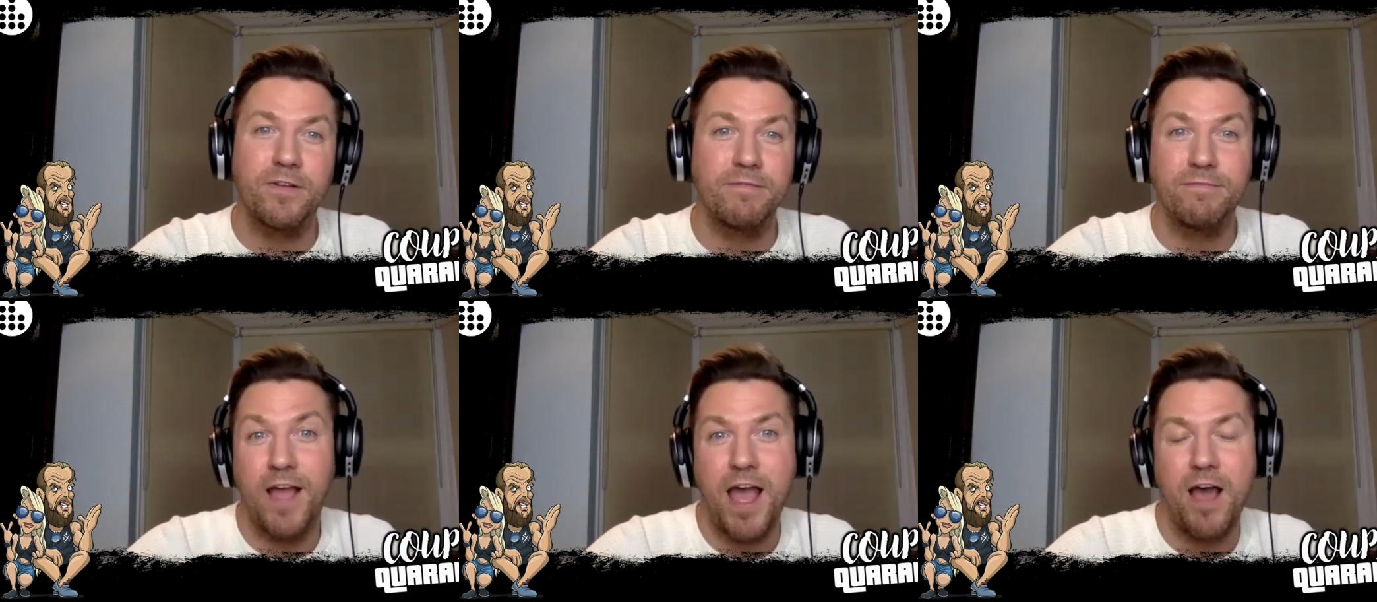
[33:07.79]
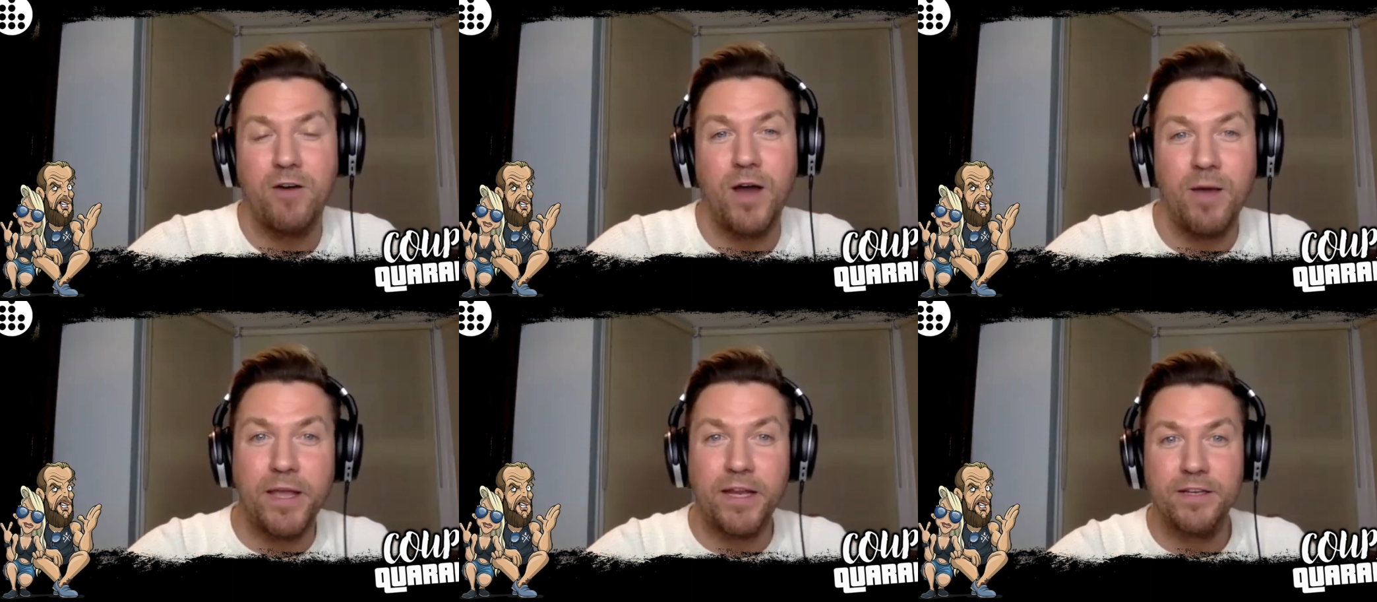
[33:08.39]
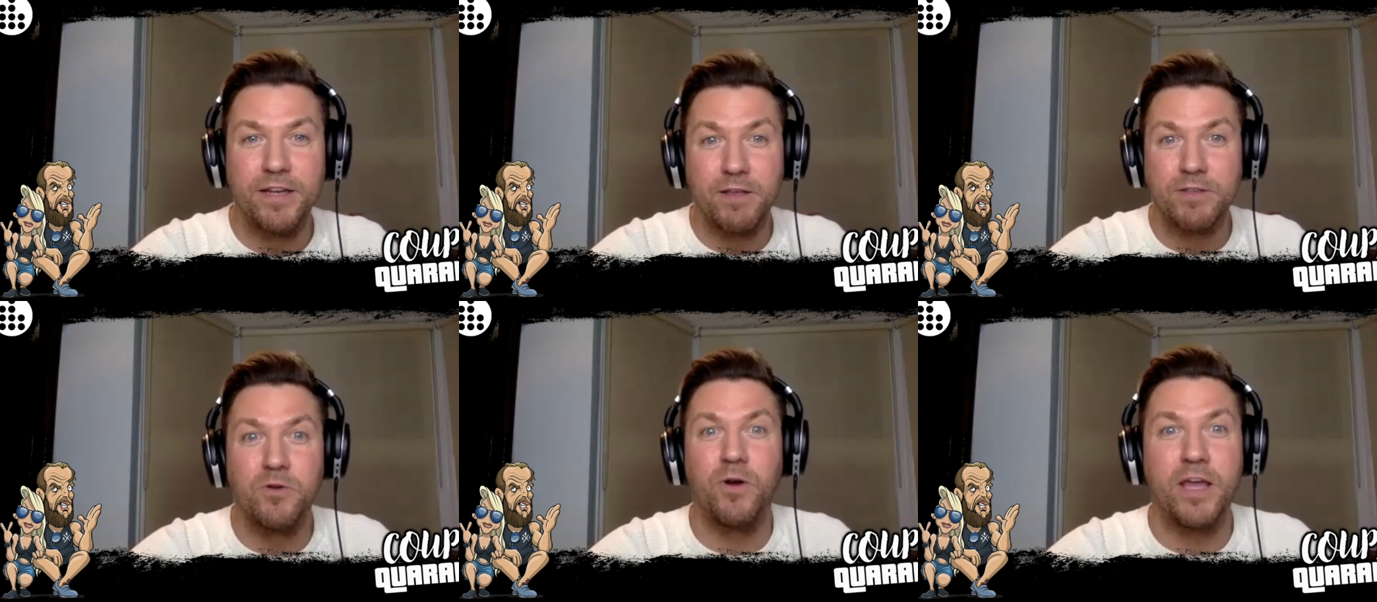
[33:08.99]
Speaker 1: now i mean he's
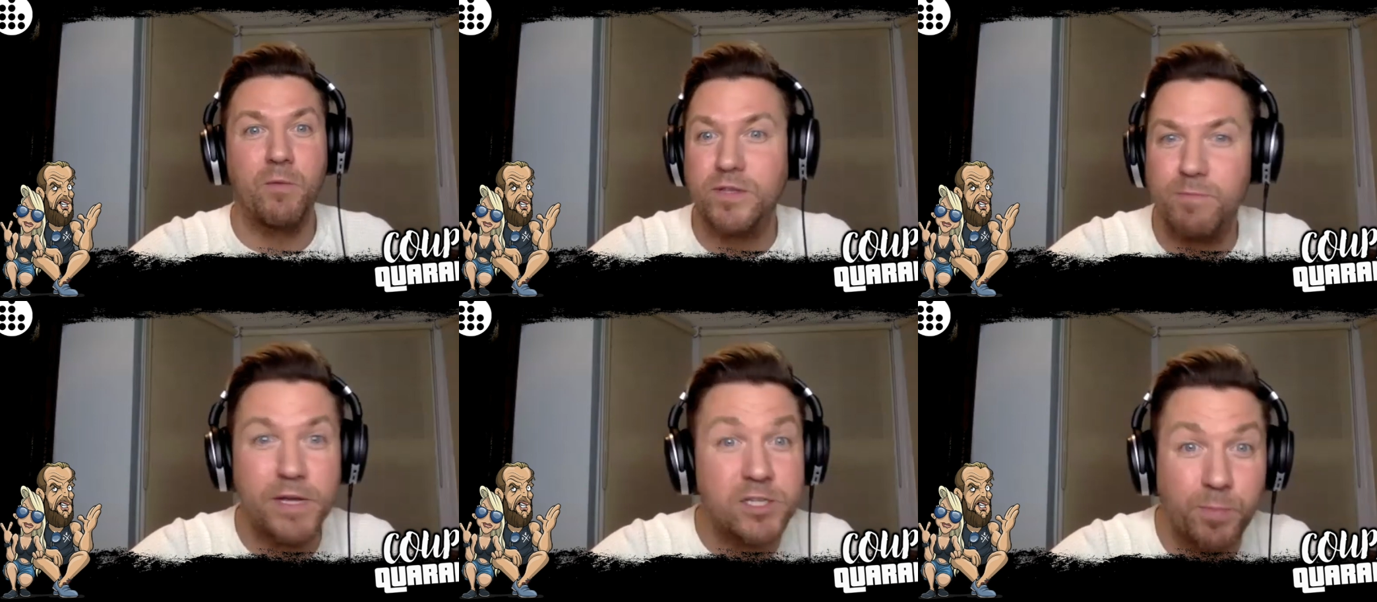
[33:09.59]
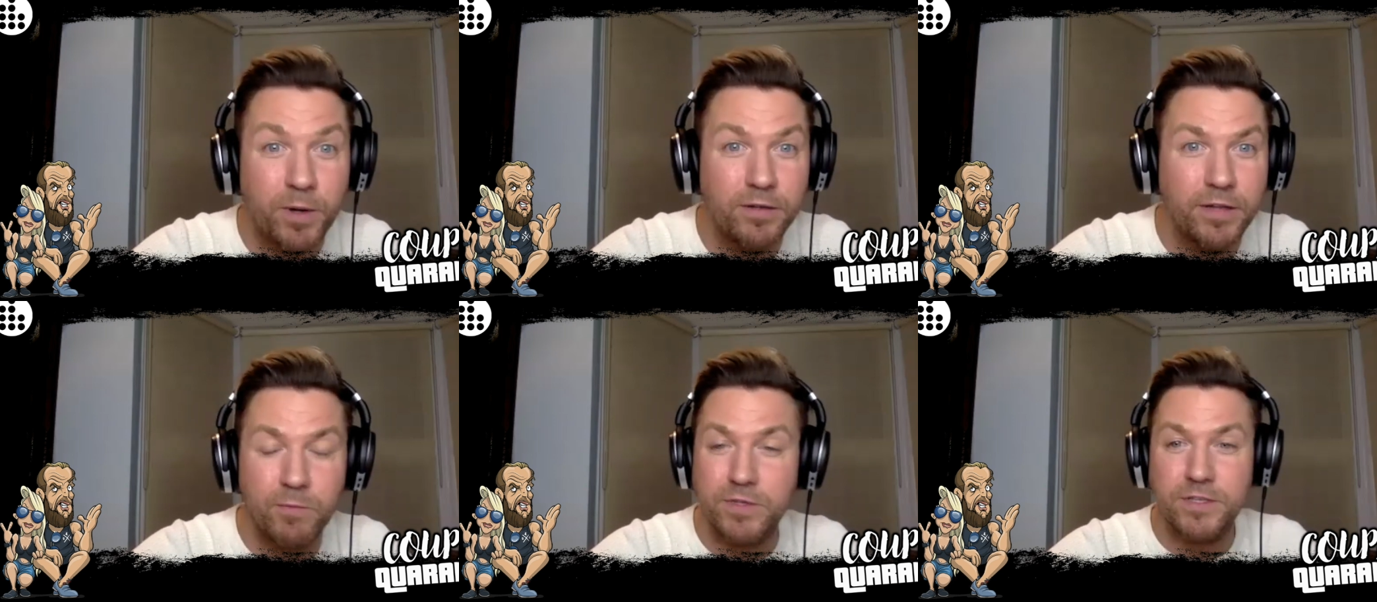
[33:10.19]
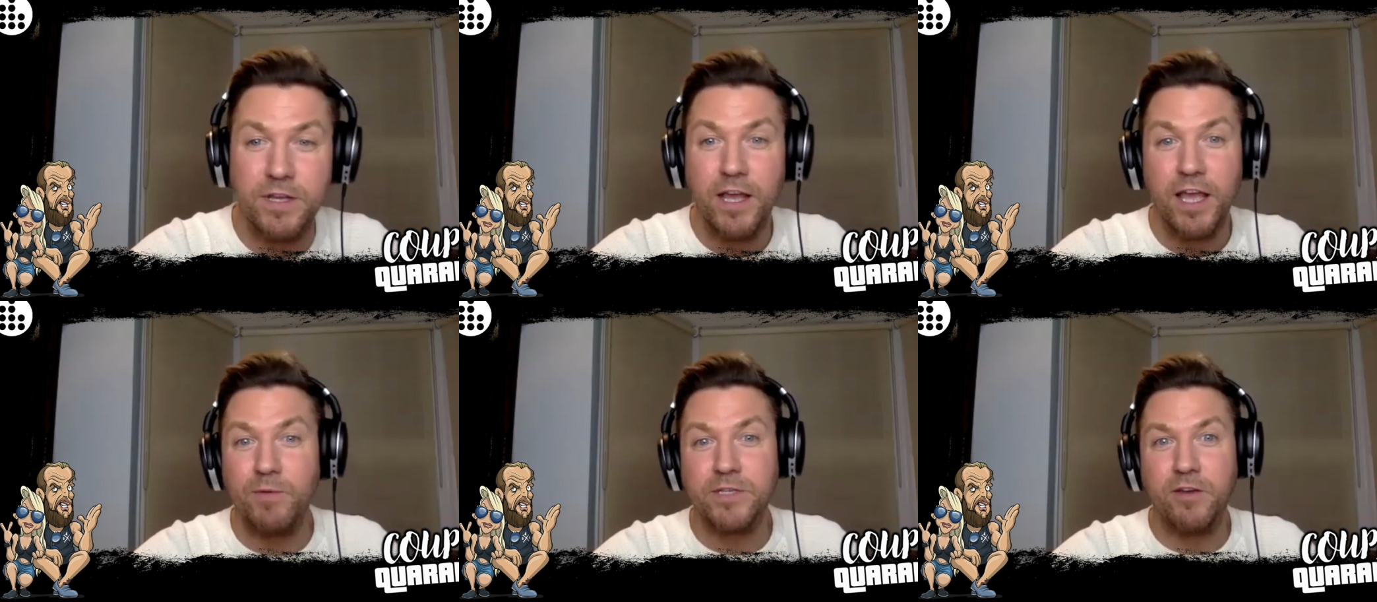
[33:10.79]
not he wasn't miserable he was he
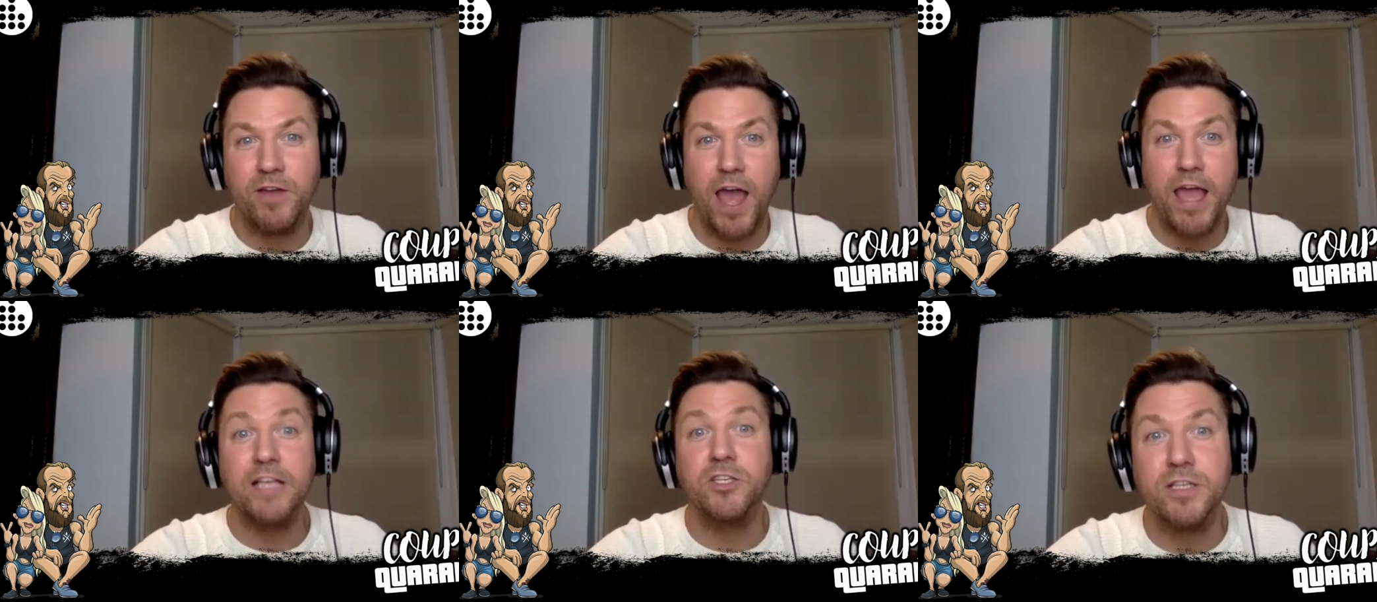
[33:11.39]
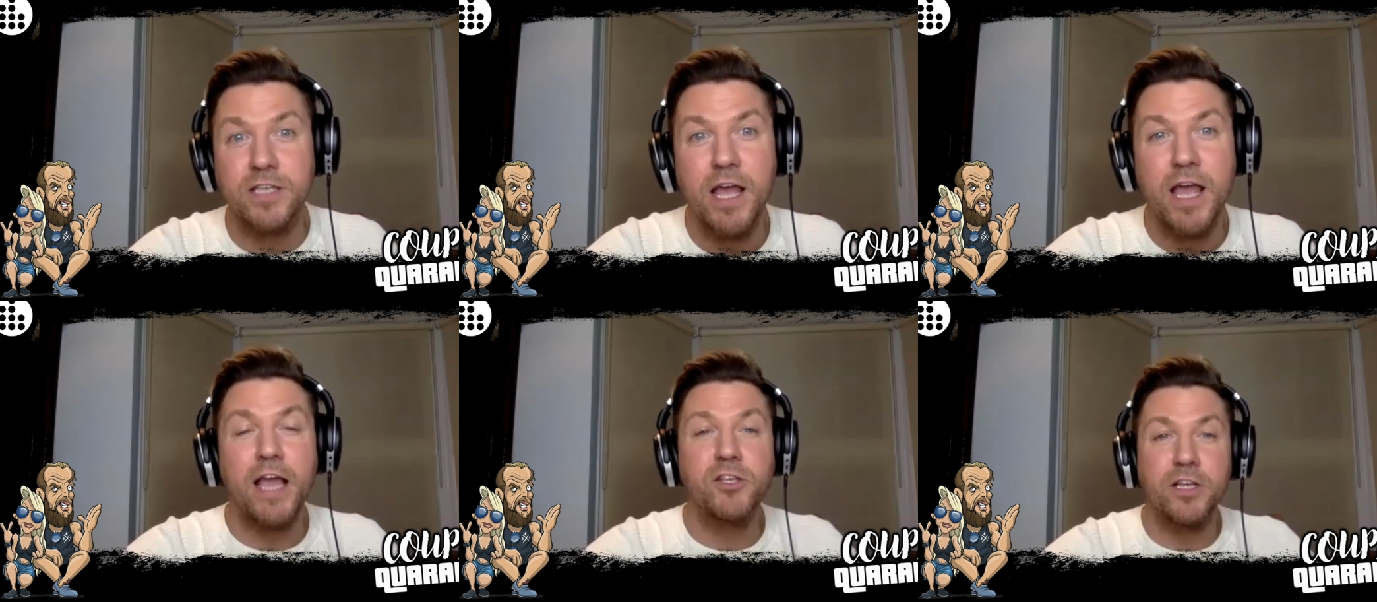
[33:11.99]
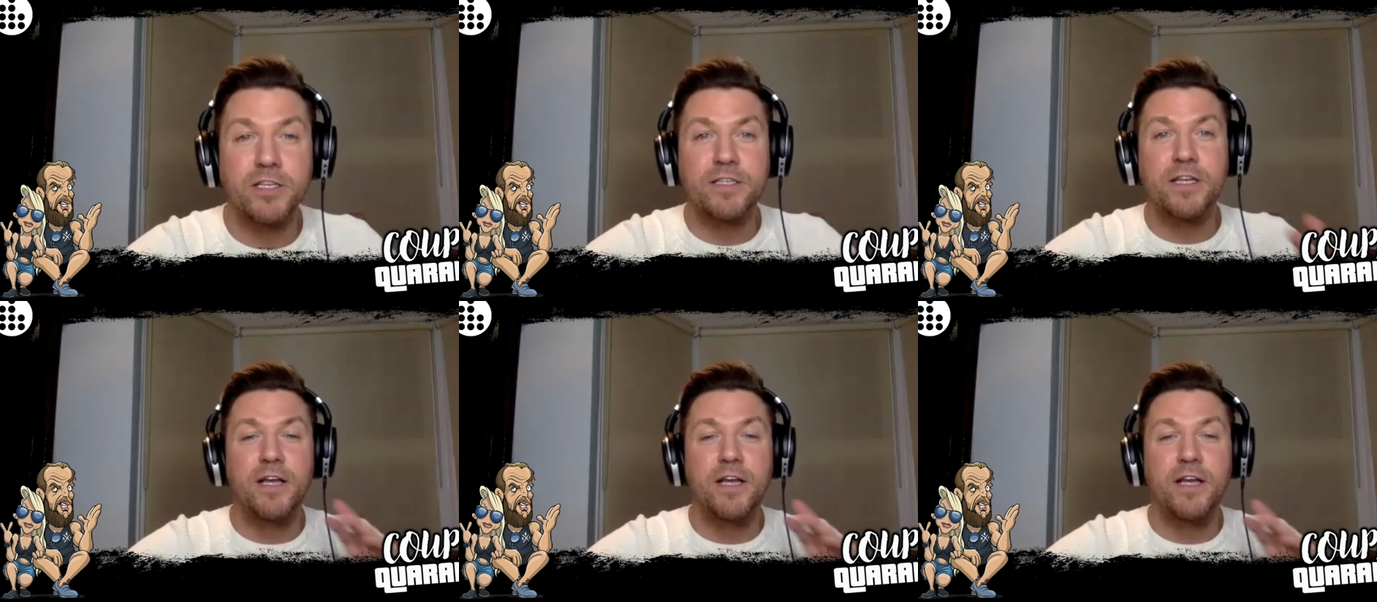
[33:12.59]
was okay it's just it just